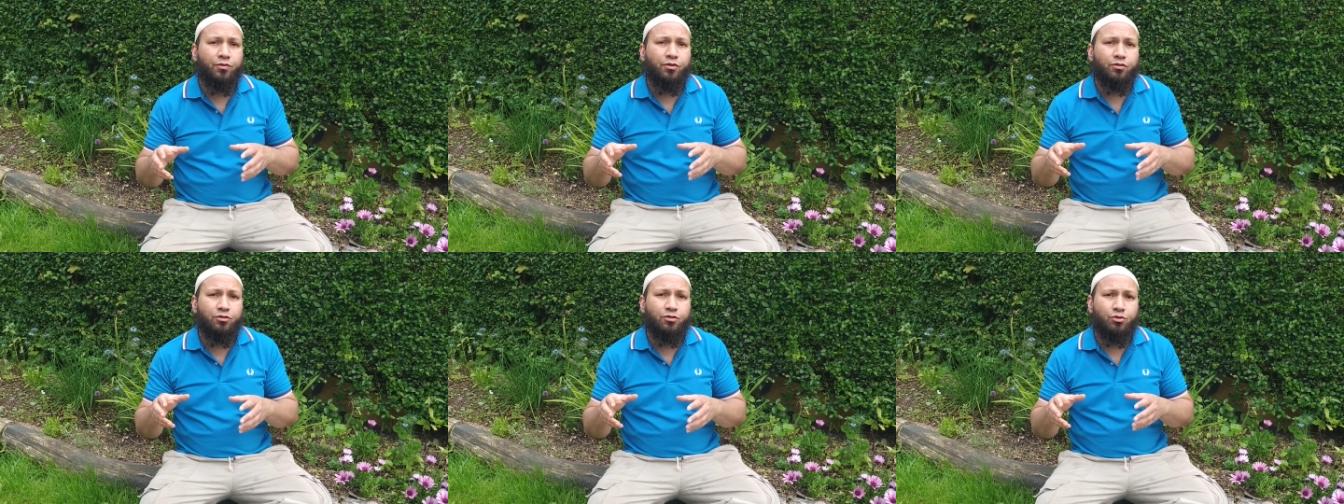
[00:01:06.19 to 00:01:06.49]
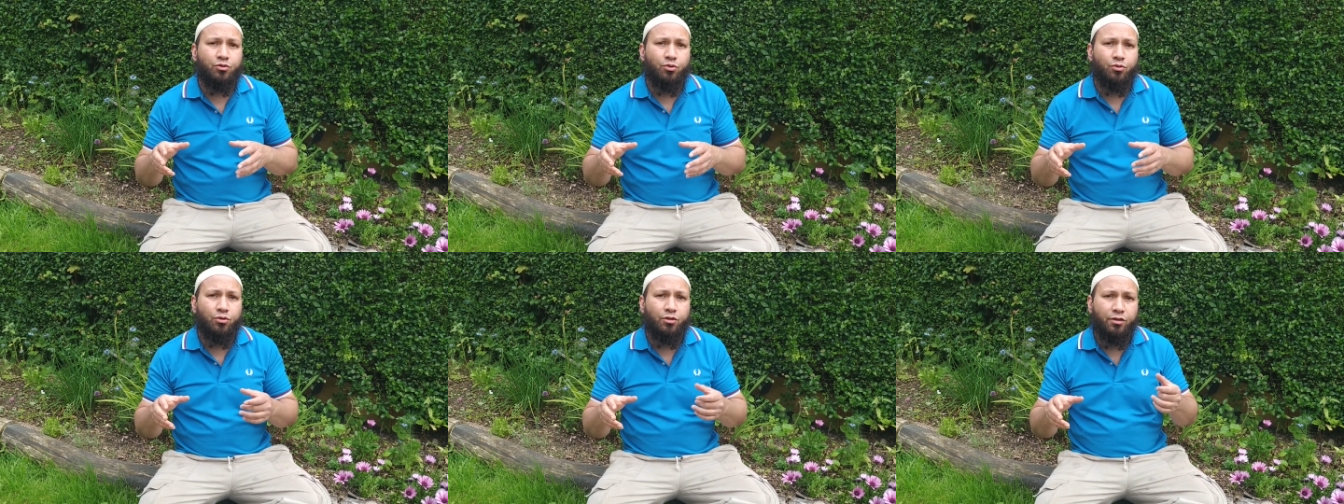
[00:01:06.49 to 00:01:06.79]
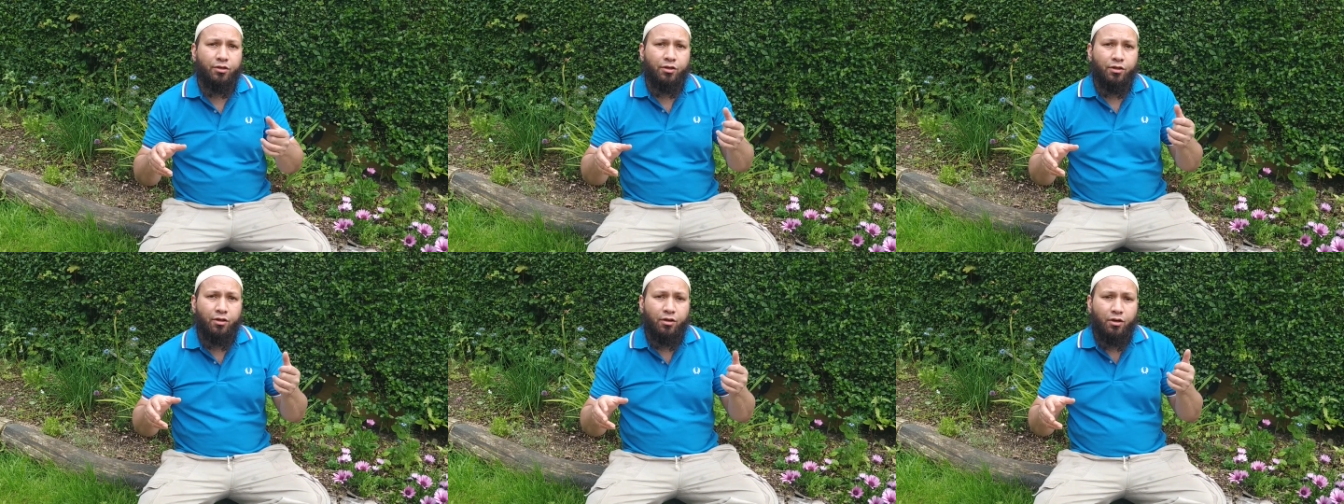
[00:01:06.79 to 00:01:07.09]

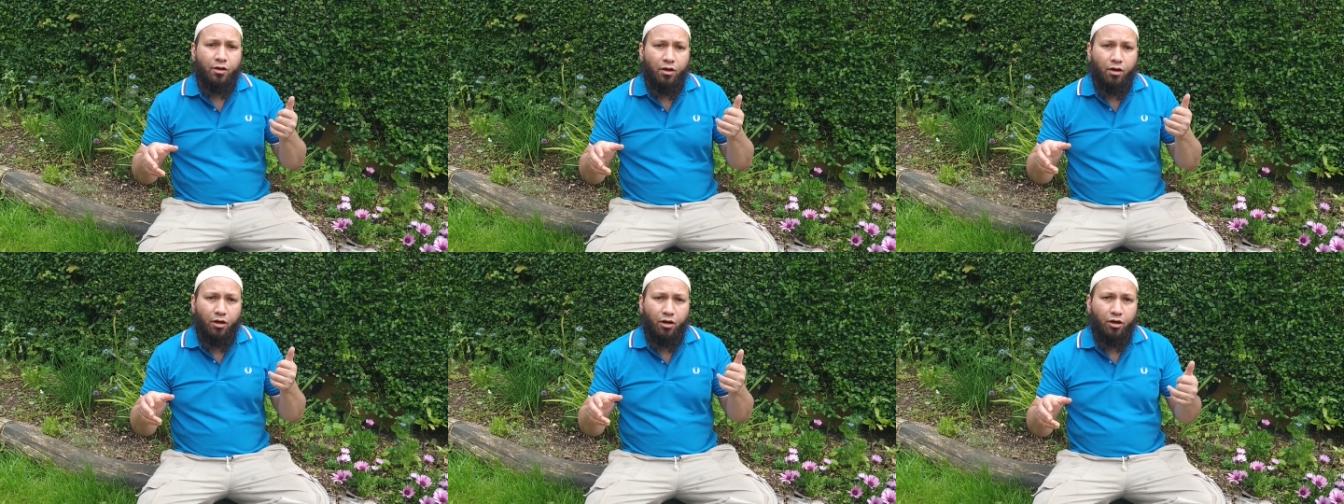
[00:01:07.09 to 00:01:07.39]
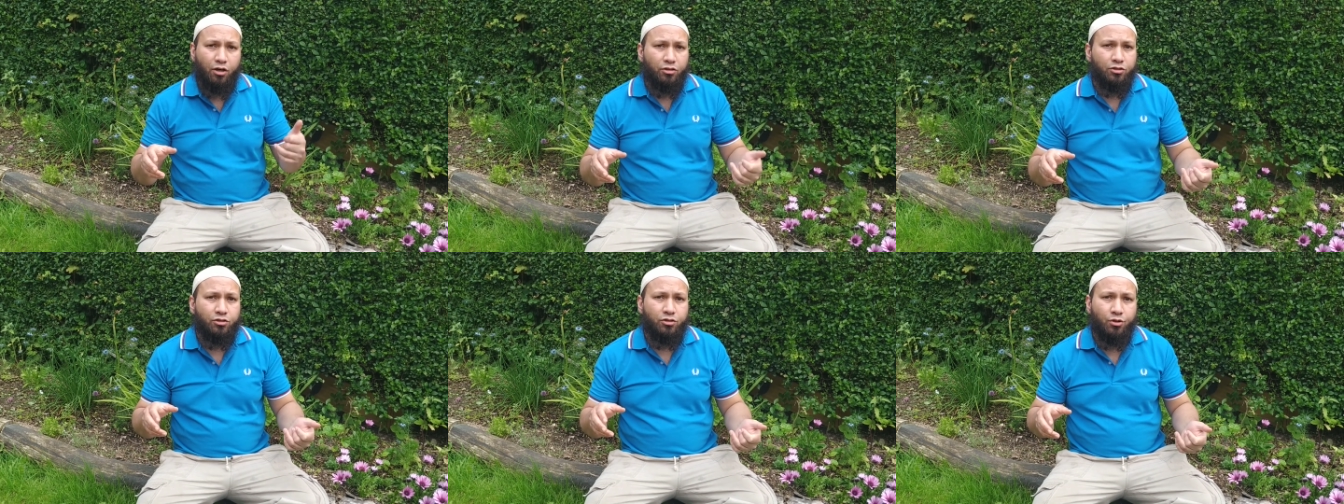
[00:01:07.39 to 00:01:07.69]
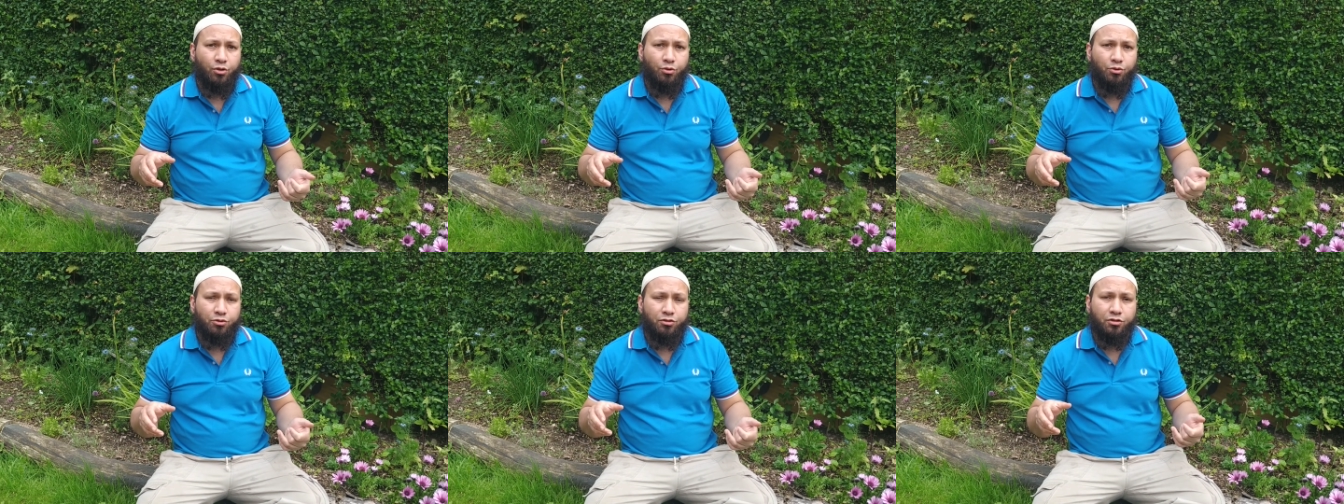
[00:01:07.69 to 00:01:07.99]
controlling uh,
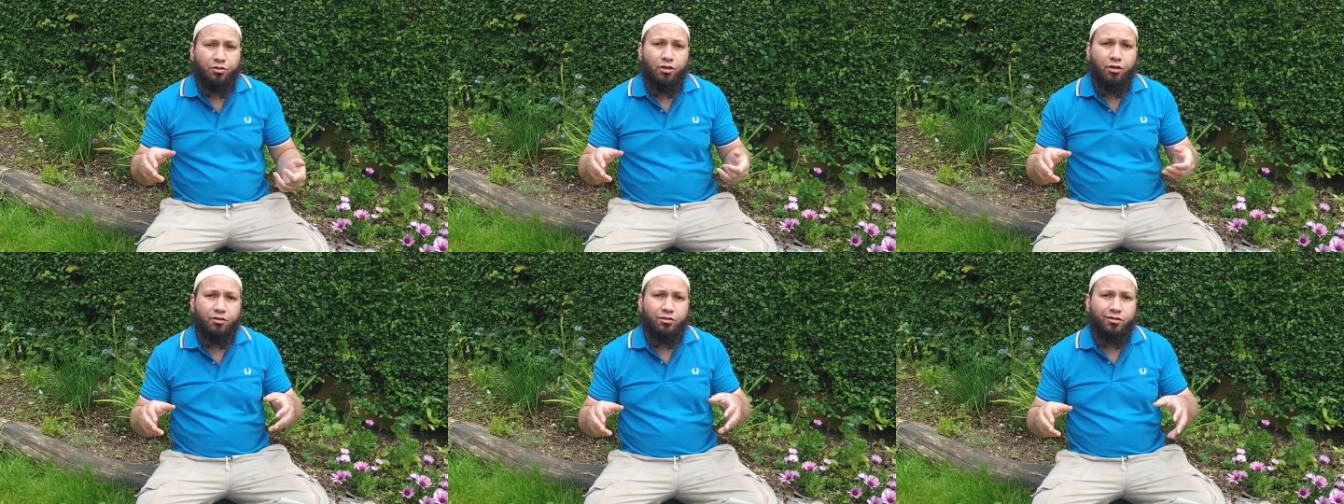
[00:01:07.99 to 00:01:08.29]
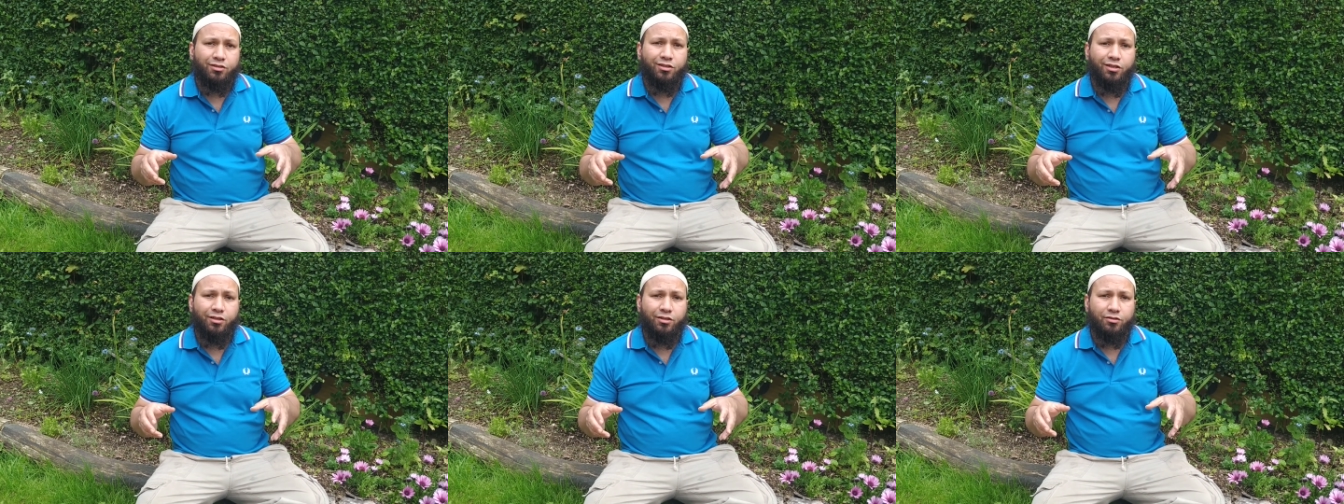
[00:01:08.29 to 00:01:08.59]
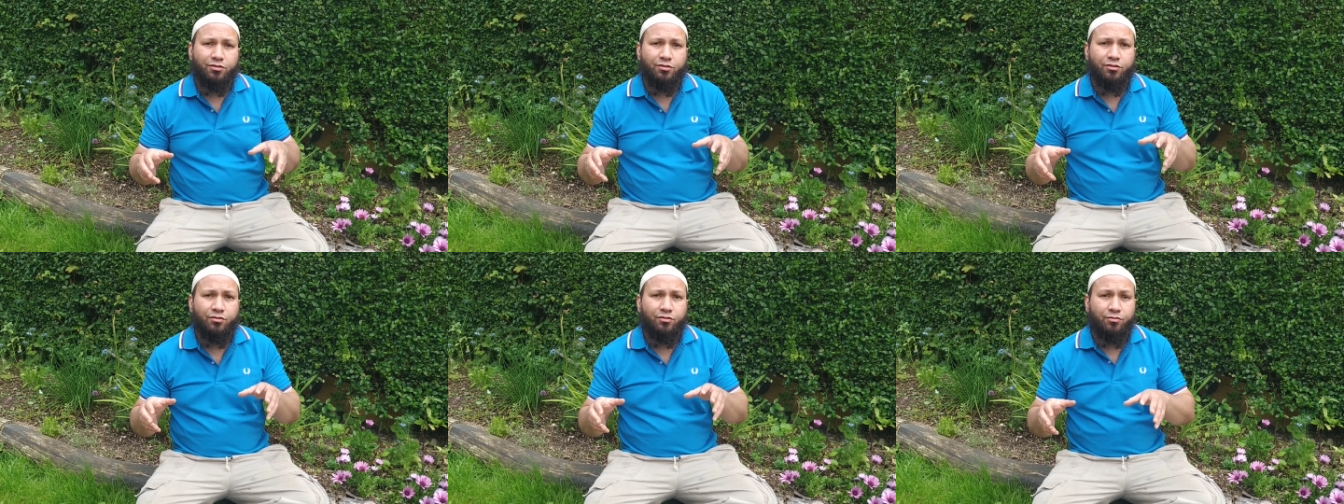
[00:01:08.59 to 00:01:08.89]
slugs and
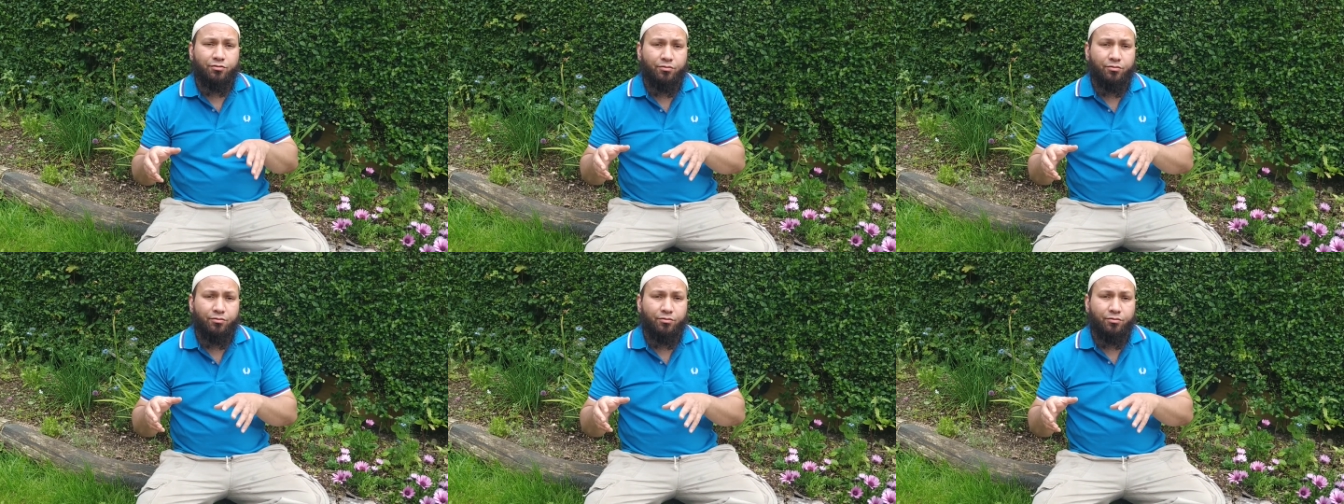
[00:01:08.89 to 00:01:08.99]
snails.